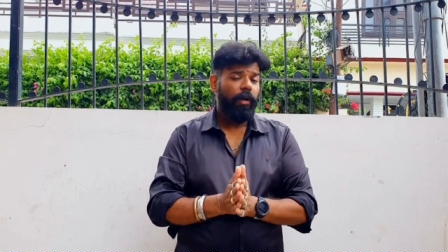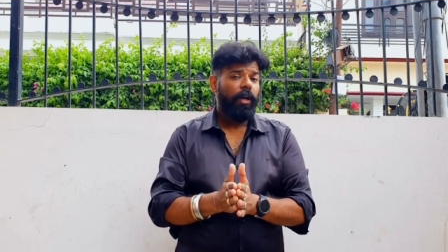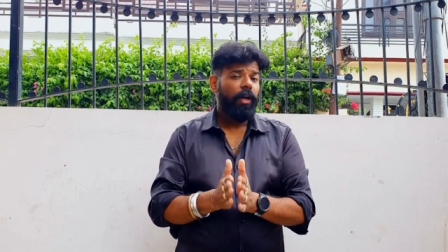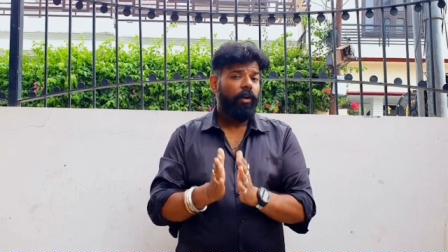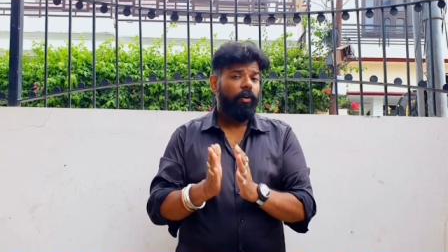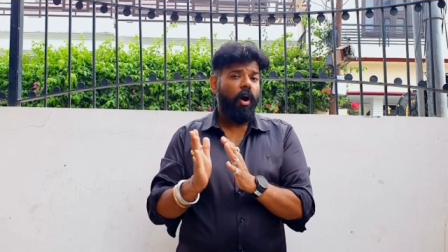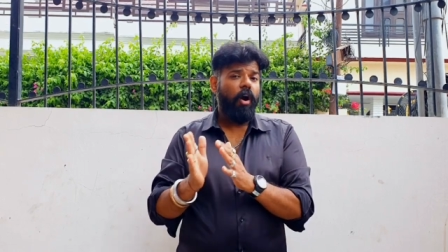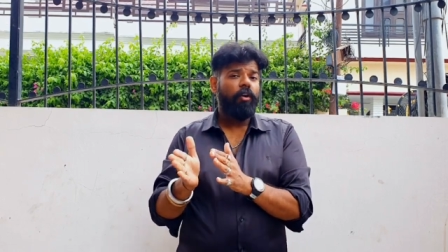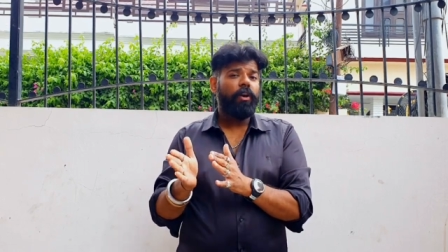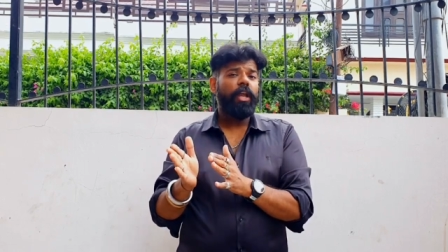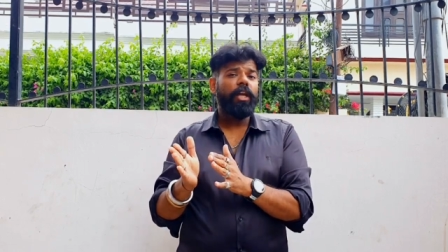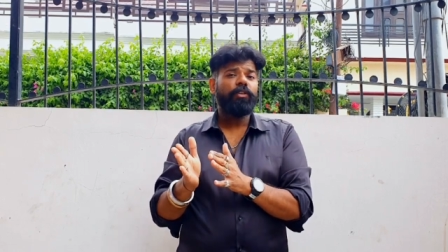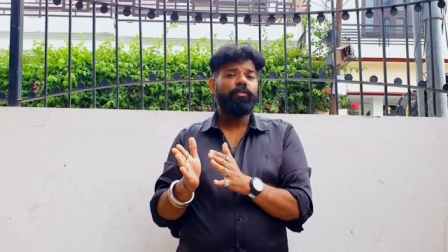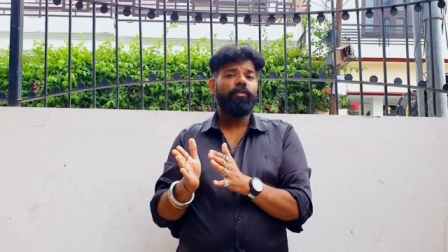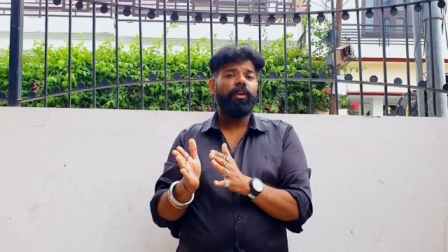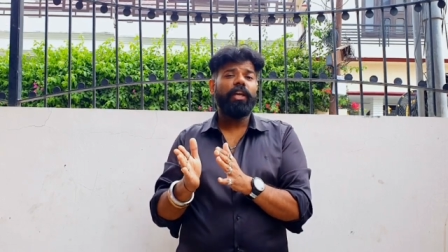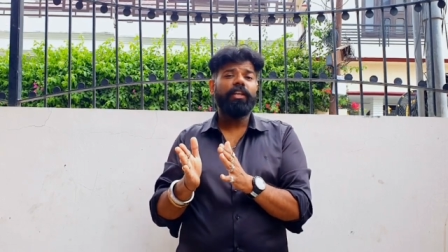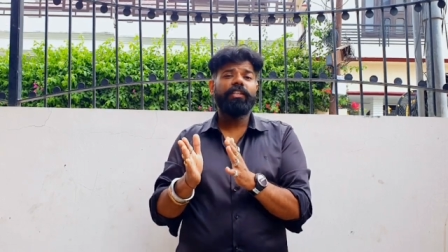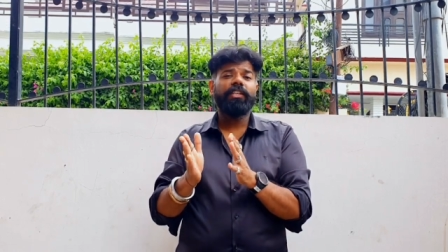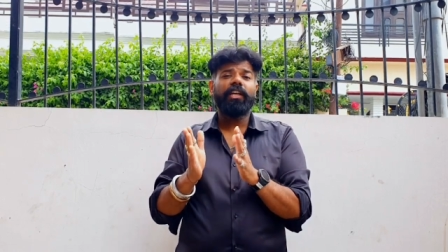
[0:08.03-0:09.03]

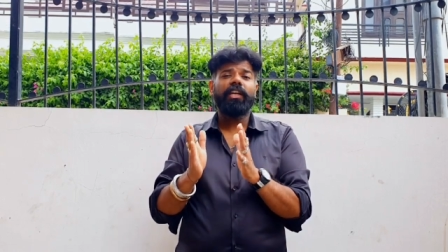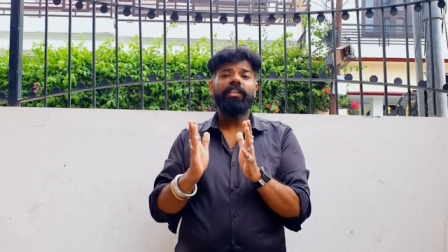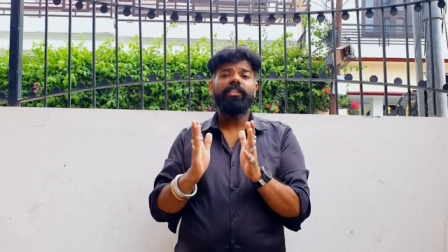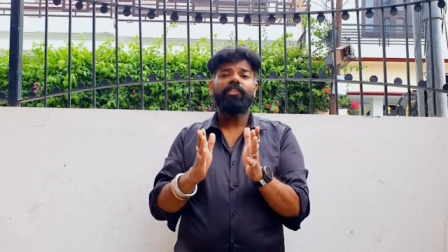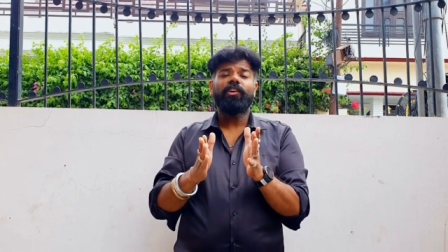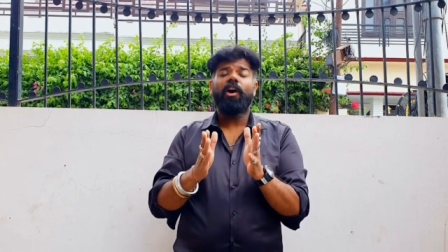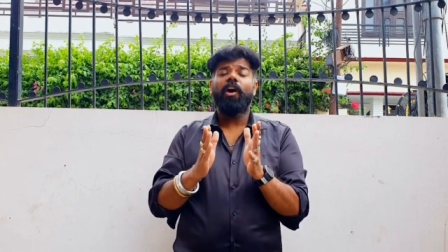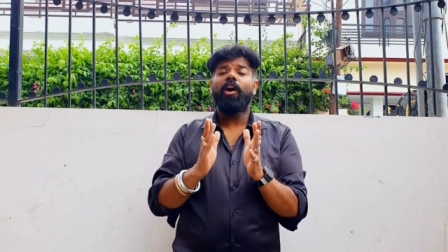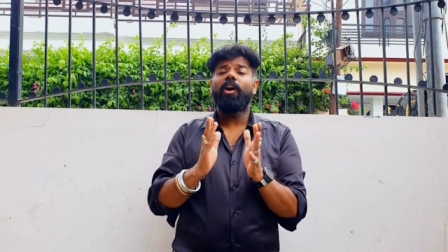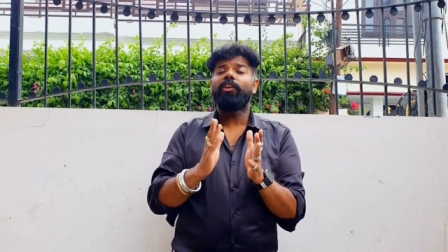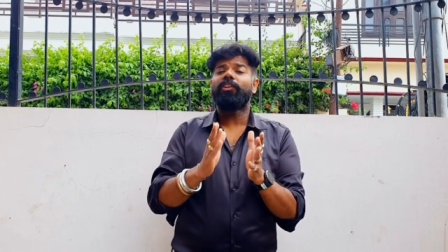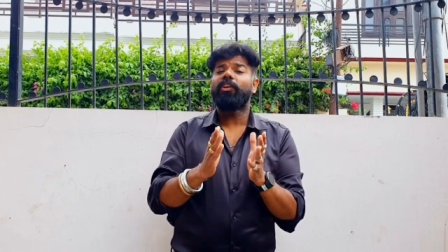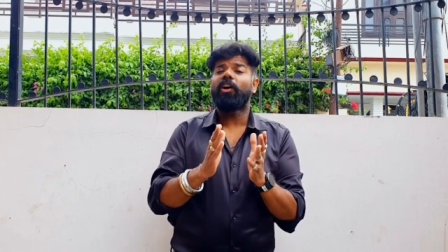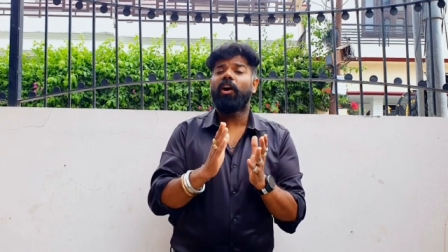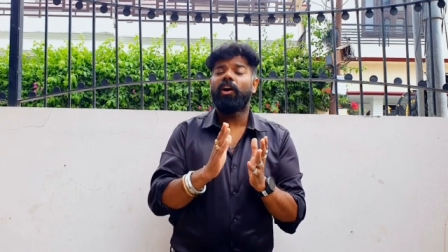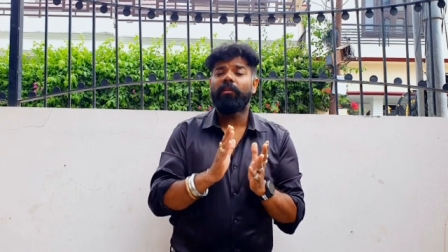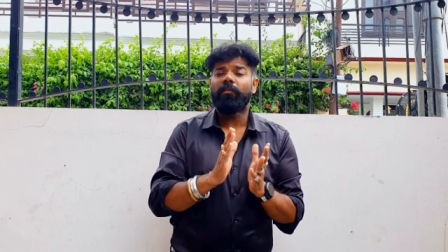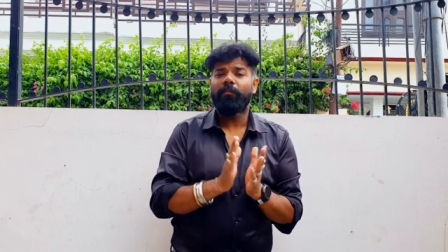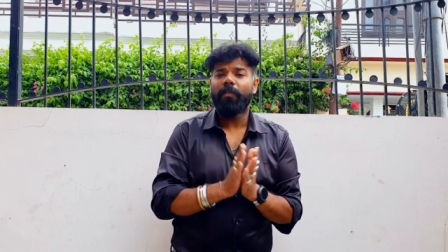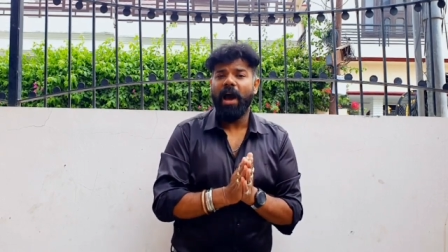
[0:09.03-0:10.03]
Congratulations on
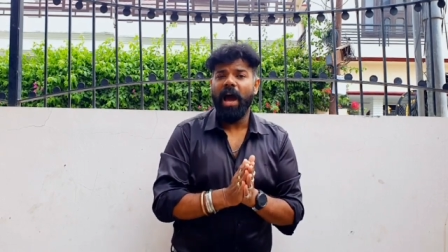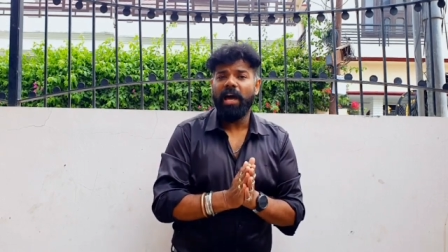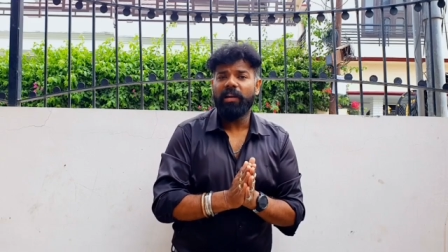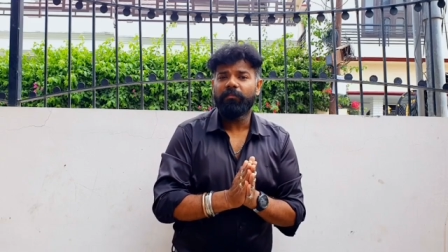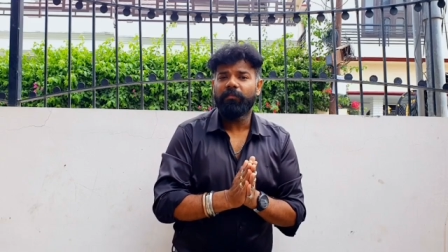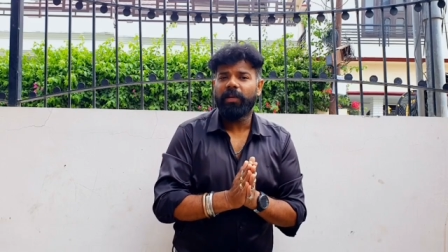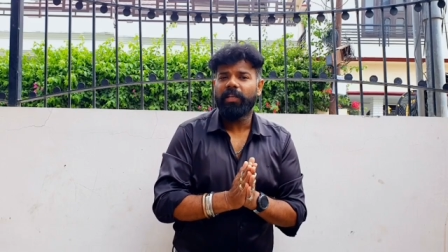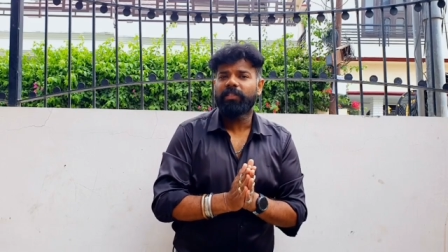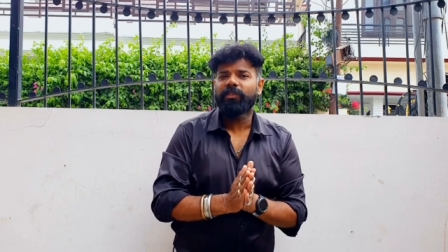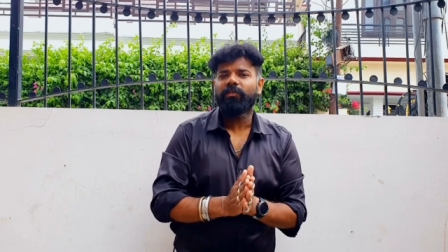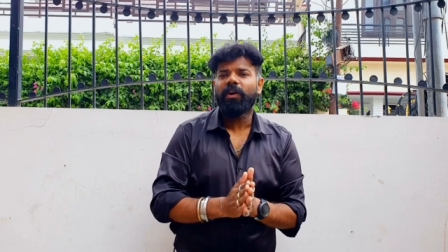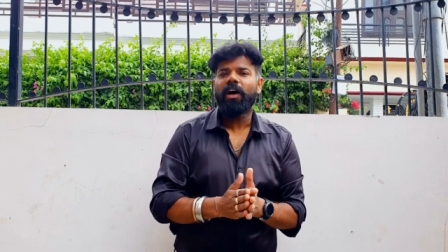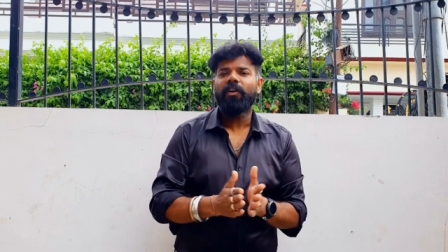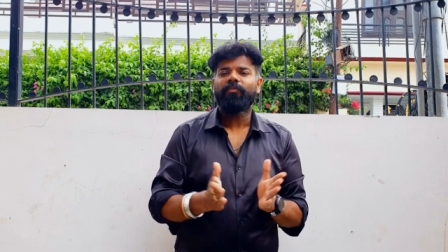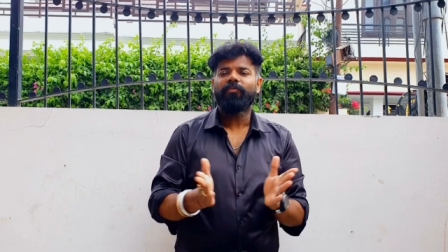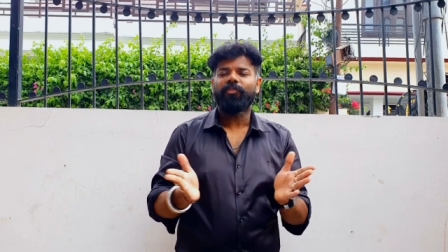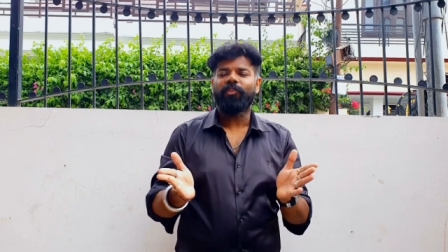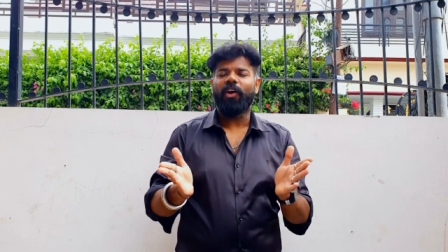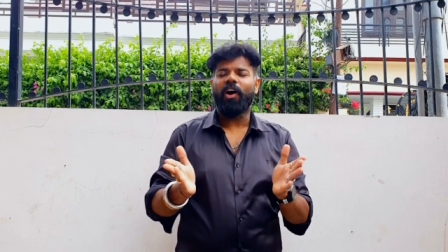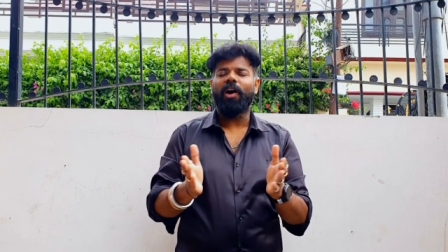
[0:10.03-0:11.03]
your Bar Mitzvah
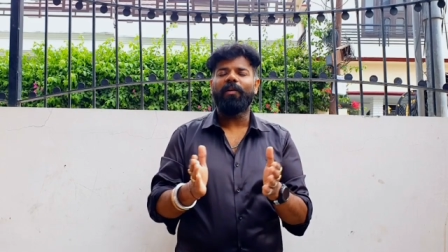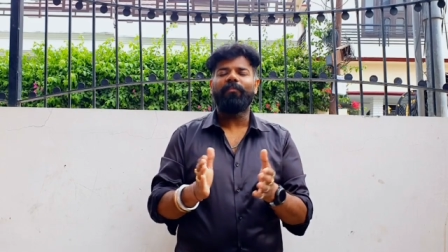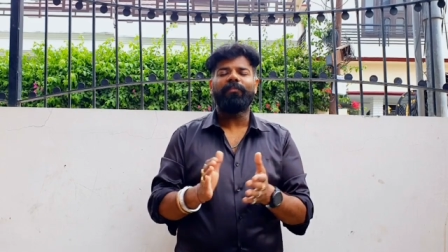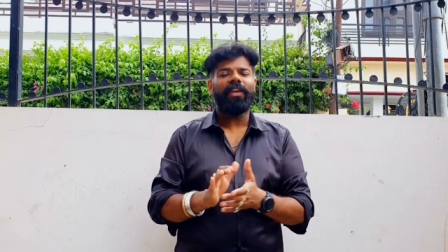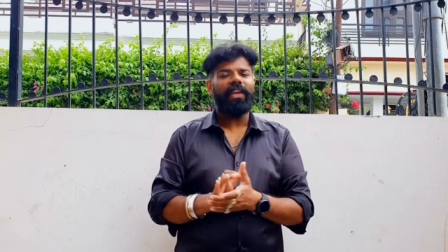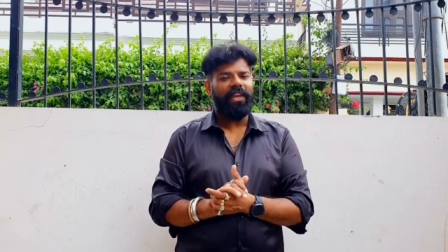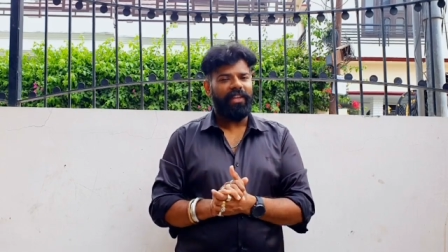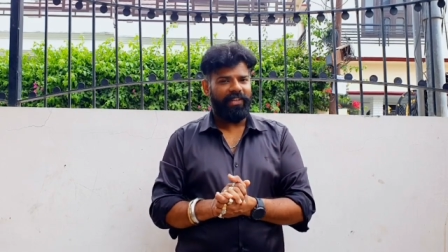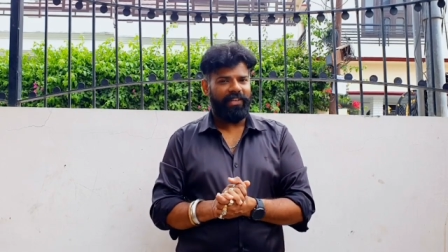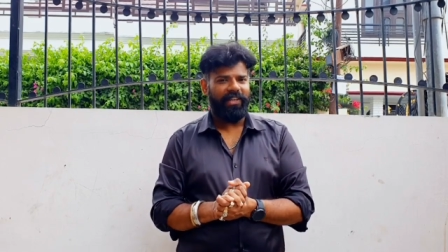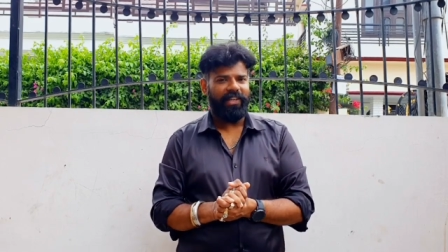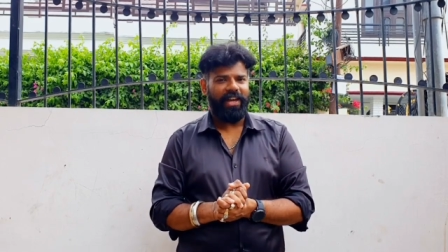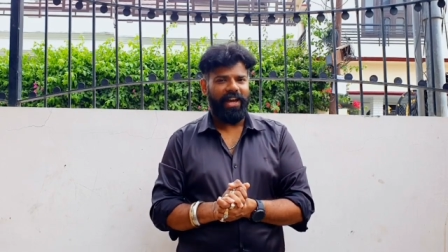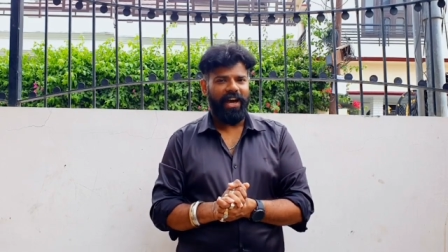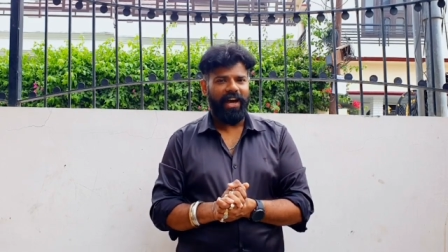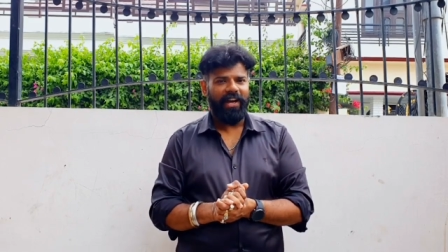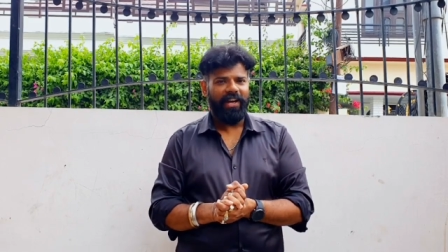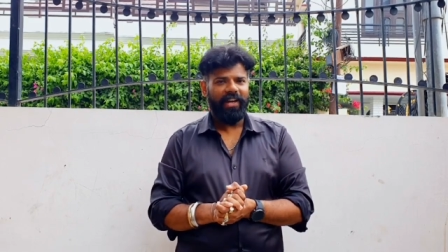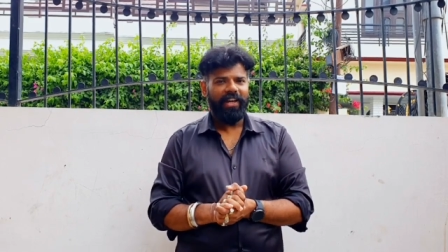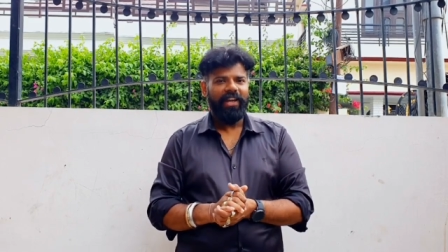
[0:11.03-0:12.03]
from
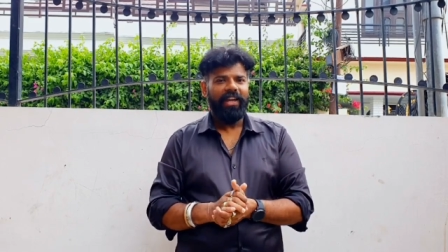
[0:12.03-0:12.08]
India.